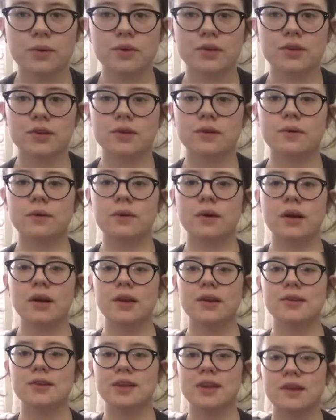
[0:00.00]
Story,
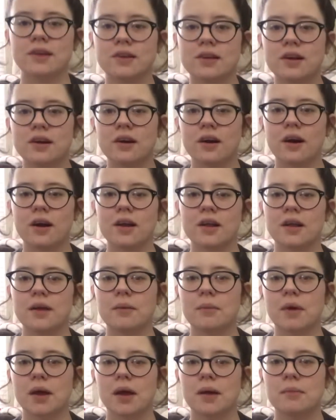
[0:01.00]
Santa got him
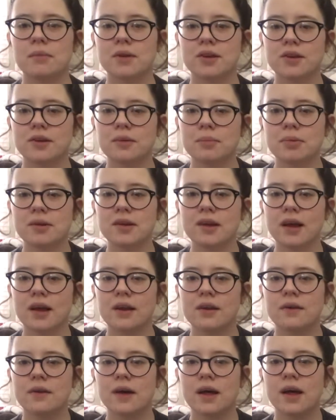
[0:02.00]
a Mister
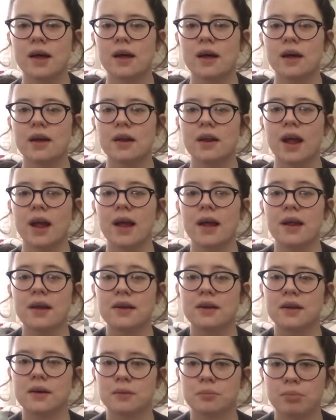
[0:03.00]
Potato Head and
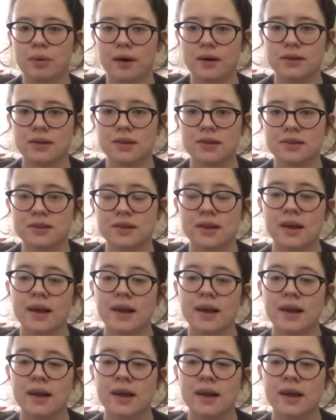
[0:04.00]
a Buzz.